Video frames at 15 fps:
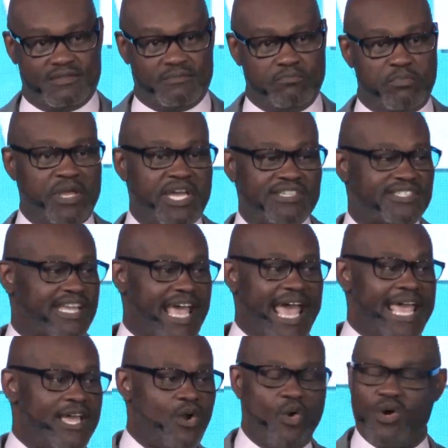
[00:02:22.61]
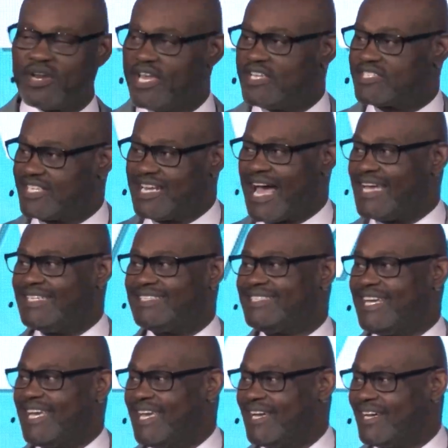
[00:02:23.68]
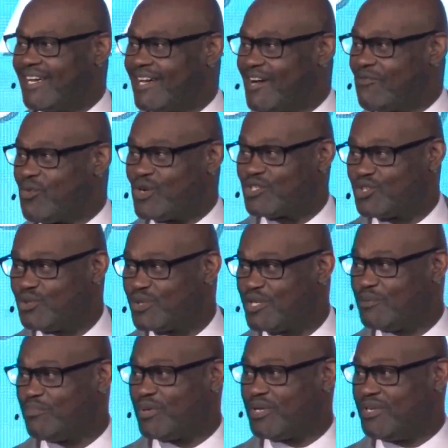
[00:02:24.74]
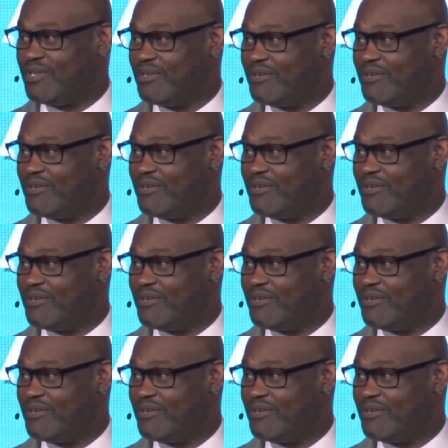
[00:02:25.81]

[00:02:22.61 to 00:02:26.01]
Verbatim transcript: Because the acorn is an idea of what you could be.